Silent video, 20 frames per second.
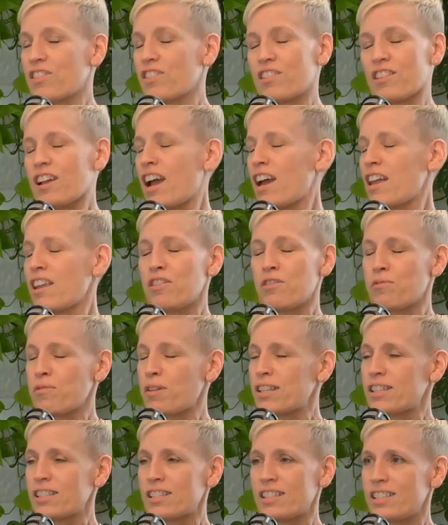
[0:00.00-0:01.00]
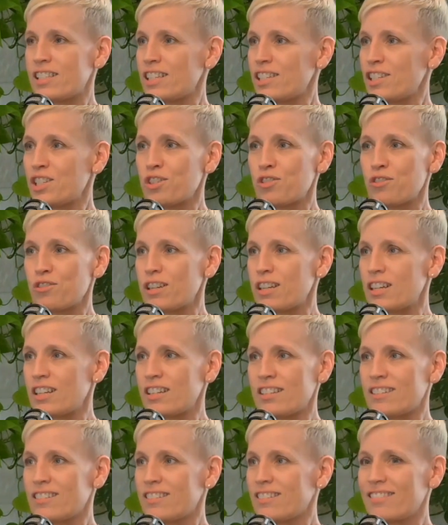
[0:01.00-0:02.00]
kind of the rest is history.
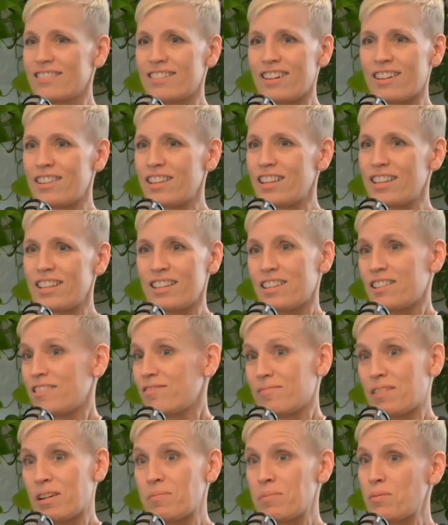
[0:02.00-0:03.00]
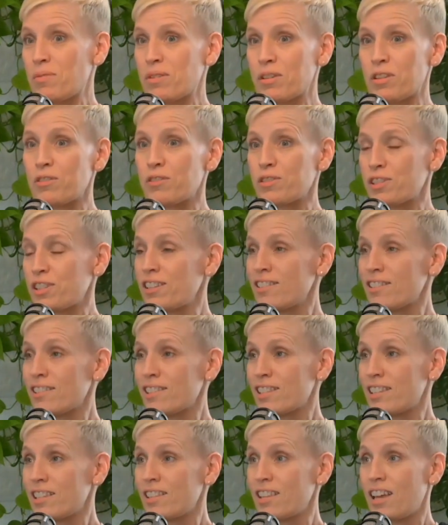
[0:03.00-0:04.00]
I've been with her
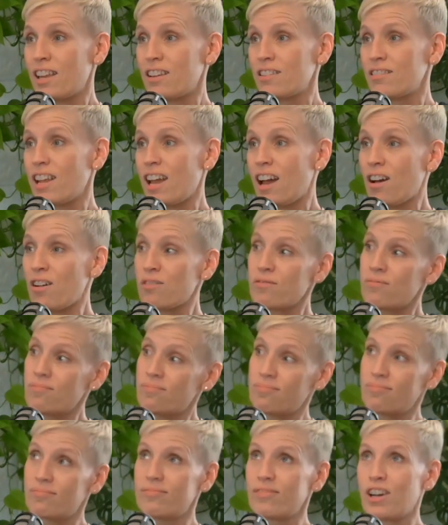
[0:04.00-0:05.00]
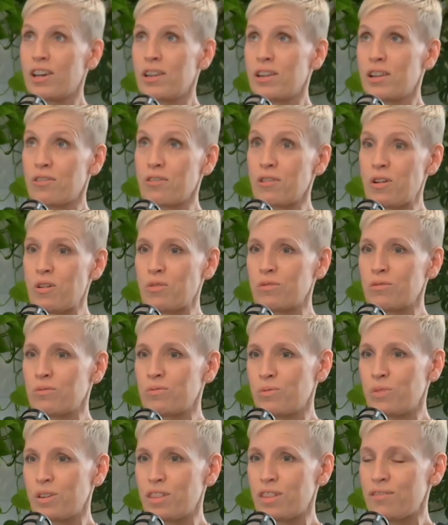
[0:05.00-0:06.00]
since, and then now on our own
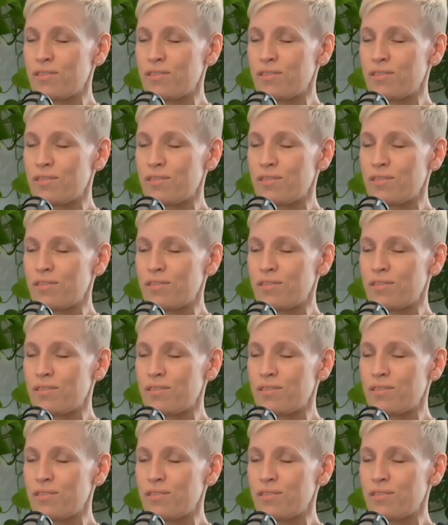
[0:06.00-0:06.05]
with the